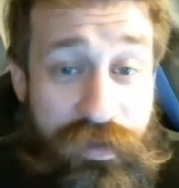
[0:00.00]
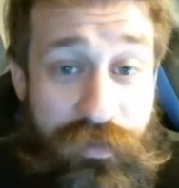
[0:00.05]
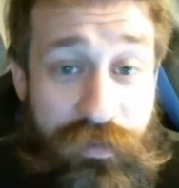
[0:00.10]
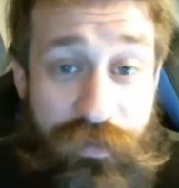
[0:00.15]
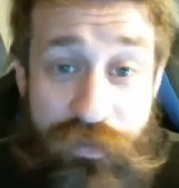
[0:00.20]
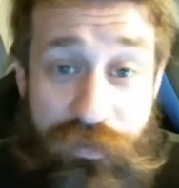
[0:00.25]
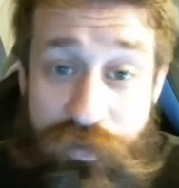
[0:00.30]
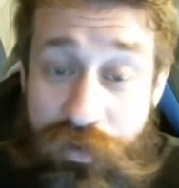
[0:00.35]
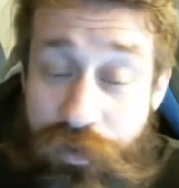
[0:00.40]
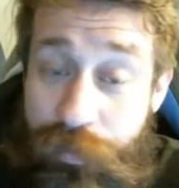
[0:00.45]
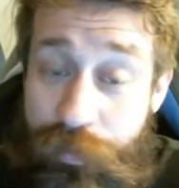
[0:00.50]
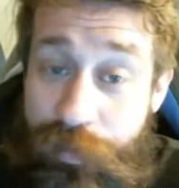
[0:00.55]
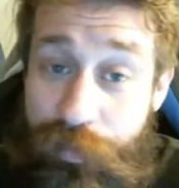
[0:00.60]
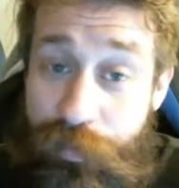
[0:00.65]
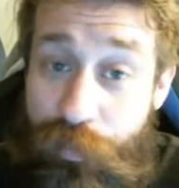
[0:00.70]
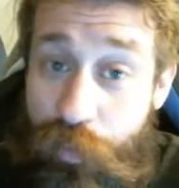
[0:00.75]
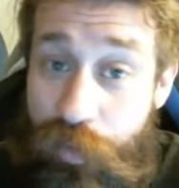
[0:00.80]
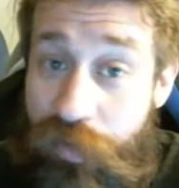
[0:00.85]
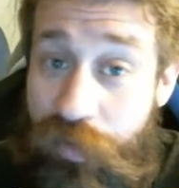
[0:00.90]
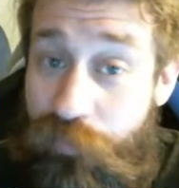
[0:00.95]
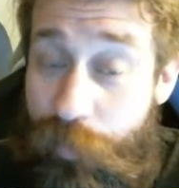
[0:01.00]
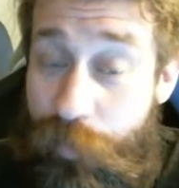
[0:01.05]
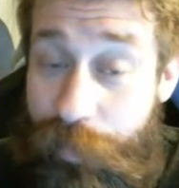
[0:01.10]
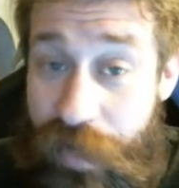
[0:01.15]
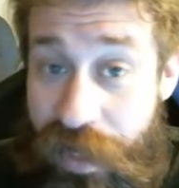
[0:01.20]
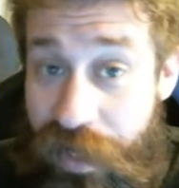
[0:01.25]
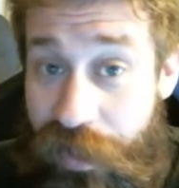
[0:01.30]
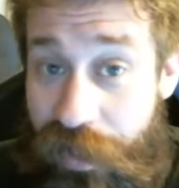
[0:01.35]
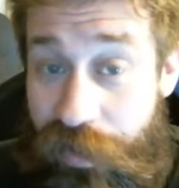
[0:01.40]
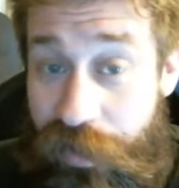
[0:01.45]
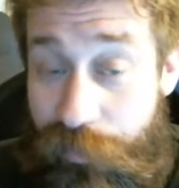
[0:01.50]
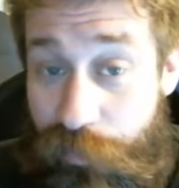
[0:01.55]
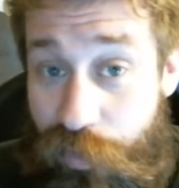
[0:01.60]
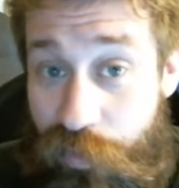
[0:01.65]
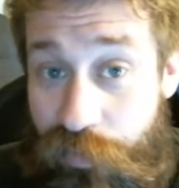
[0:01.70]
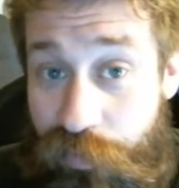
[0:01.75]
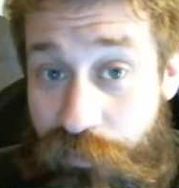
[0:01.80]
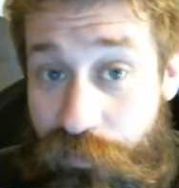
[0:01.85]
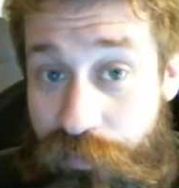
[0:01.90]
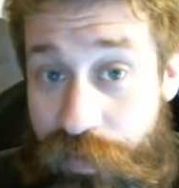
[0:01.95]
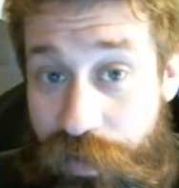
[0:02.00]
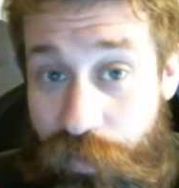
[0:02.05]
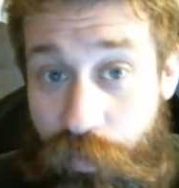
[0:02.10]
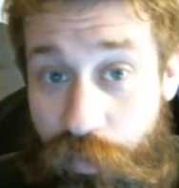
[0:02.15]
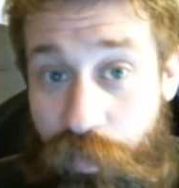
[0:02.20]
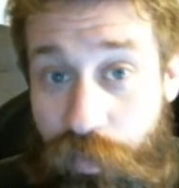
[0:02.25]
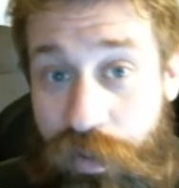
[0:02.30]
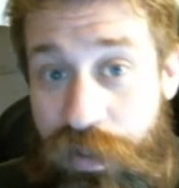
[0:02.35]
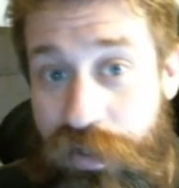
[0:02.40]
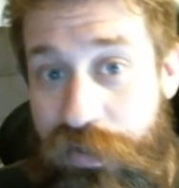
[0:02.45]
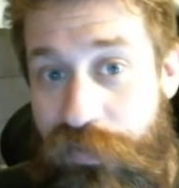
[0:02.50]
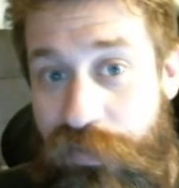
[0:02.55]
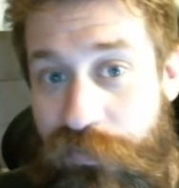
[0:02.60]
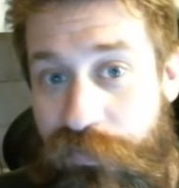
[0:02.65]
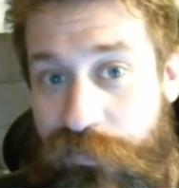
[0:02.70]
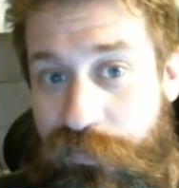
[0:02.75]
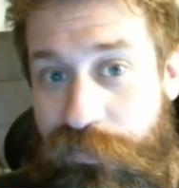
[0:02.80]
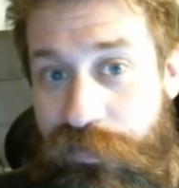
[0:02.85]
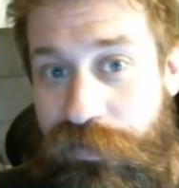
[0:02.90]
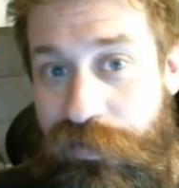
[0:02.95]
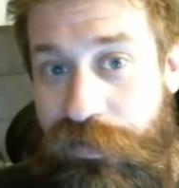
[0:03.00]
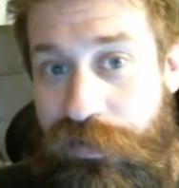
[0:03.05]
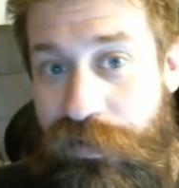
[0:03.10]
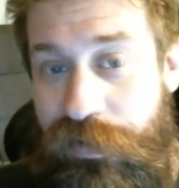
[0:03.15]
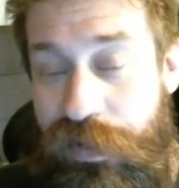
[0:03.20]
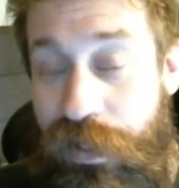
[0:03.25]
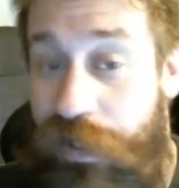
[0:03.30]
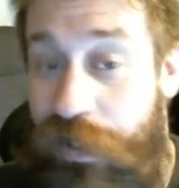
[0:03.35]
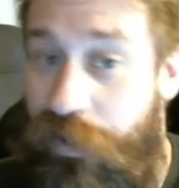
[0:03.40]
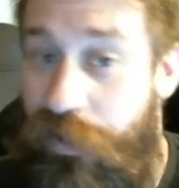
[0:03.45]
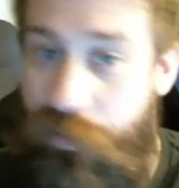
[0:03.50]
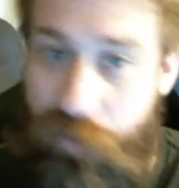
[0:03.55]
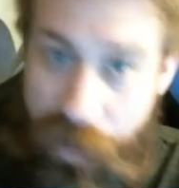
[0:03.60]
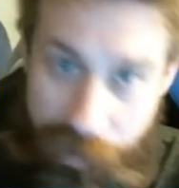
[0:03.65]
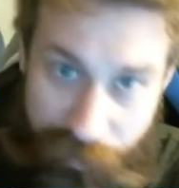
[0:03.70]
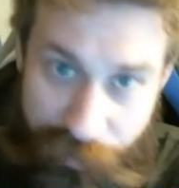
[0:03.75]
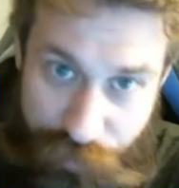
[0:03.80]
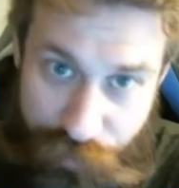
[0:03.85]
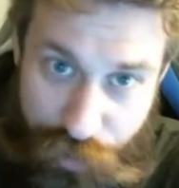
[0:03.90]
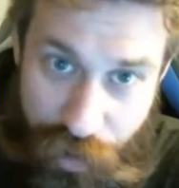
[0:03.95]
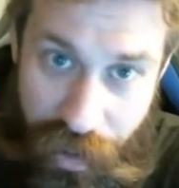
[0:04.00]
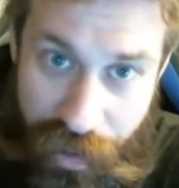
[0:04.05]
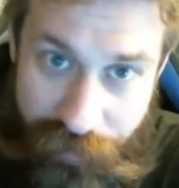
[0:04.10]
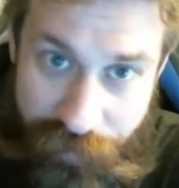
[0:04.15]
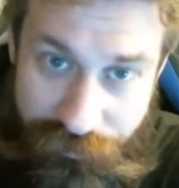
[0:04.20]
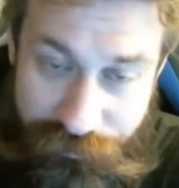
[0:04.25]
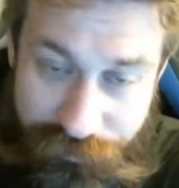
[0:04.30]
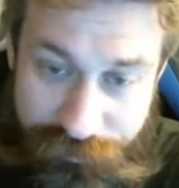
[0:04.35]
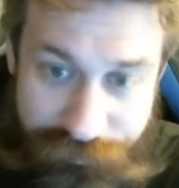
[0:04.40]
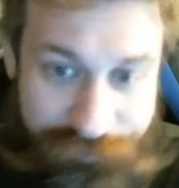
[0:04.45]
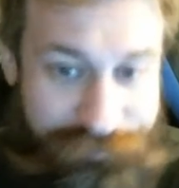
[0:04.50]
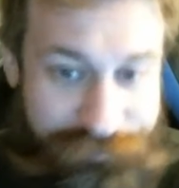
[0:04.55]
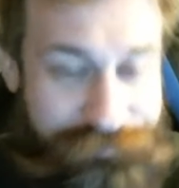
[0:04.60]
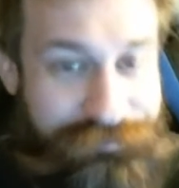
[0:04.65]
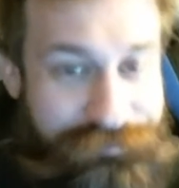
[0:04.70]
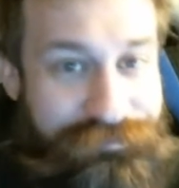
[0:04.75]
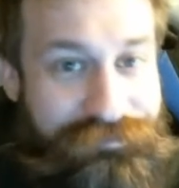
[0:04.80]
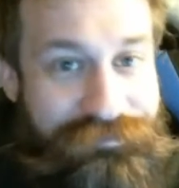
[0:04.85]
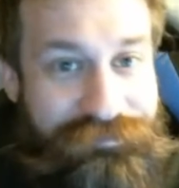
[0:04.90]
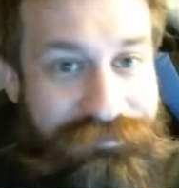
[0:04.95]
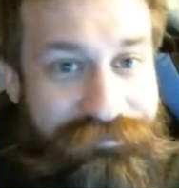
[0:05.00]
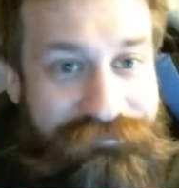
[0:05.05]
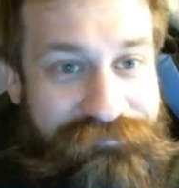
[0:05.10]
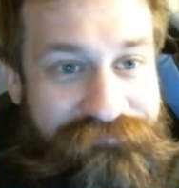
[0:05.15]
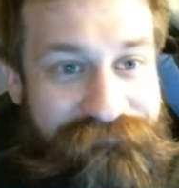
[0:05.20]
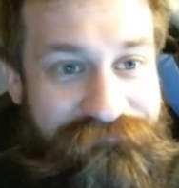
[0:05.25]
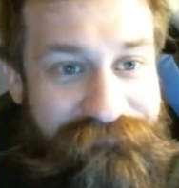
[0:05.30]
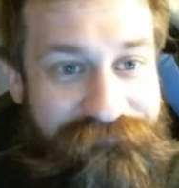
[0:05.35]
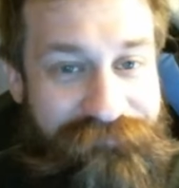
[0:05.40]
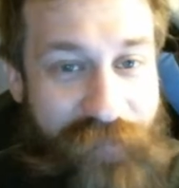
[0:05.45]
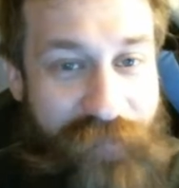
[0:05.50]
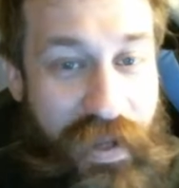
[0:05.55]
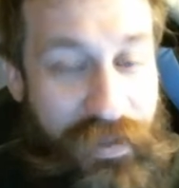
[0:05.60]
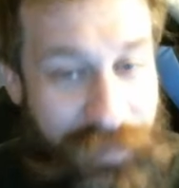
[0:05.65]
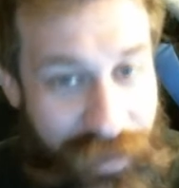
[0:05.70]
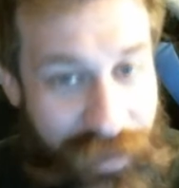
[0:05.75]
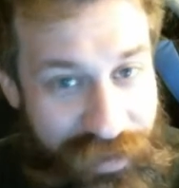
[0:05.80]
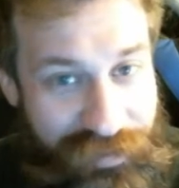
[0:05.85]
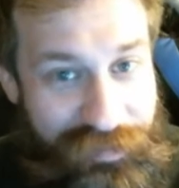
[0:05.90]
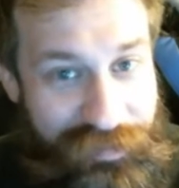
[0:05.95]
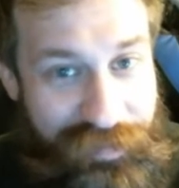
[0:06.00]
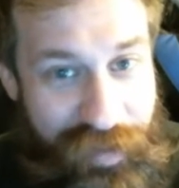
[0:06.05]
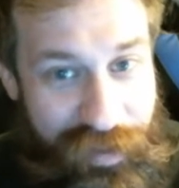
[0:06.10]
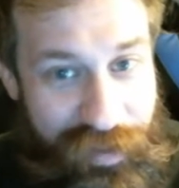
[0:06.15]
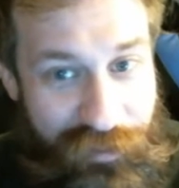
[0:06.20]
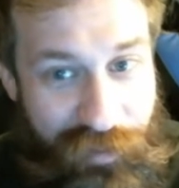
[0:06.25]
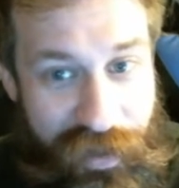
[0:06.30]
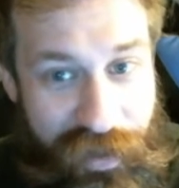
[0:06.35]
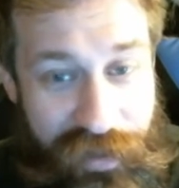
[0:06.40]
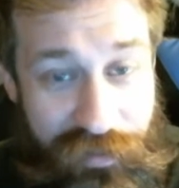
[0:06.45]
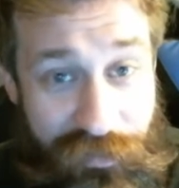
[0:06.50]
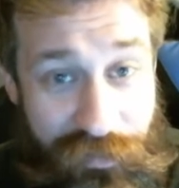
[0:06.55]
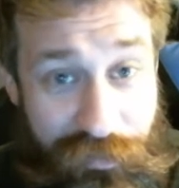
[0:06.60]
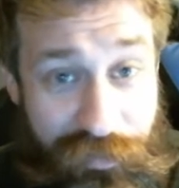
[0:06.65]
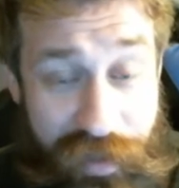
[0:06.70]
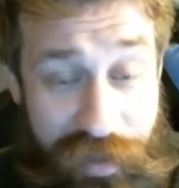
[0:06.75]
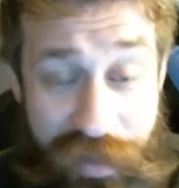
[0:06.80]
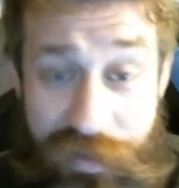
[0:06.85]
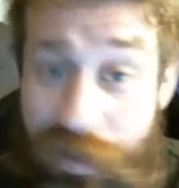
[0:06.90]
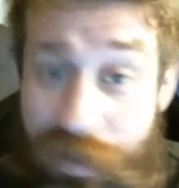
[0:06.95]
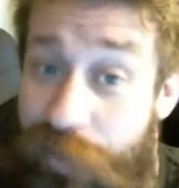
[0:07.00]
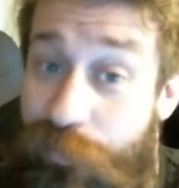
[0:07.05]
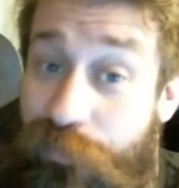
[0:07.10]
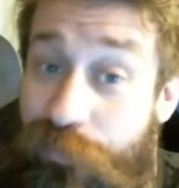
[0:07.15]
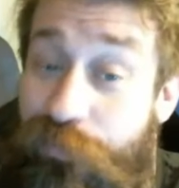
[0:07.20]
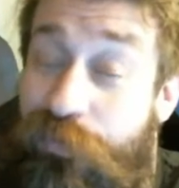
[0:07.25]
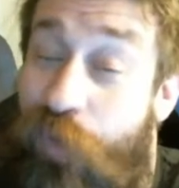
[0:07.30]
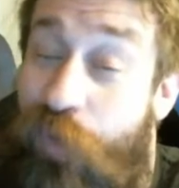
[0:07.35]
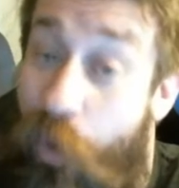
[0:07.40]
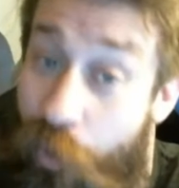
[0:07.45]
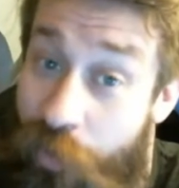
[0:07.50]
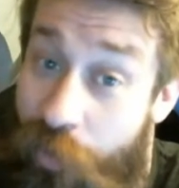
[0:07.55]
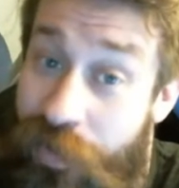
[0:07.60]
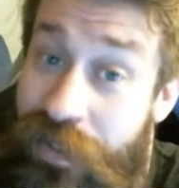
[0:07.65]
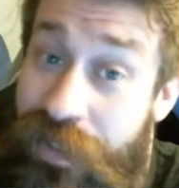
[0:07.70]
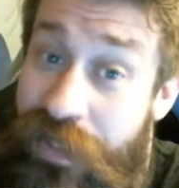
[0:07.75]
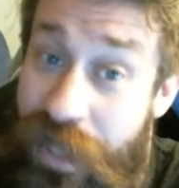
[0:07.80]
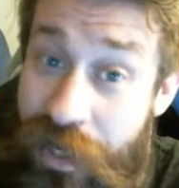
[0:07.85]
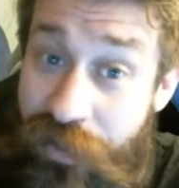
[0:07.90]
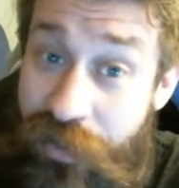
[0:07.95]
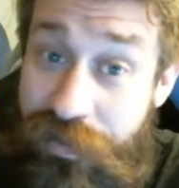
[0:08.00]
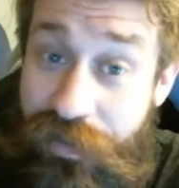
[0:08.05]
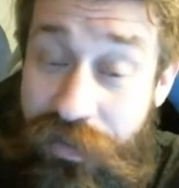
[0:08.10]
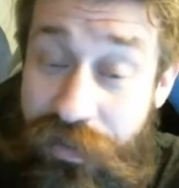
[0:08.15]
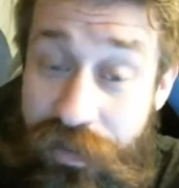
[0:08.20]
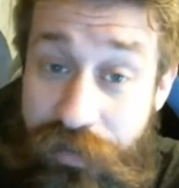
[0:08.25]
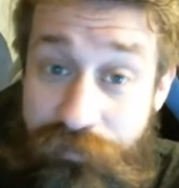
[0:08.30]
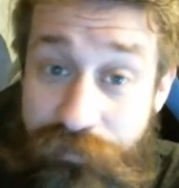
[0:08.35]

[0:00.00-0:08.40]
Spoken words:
was a little bit more of a panic move than it was an incredible shot. I'd like to take credit and say that it was totally calculated.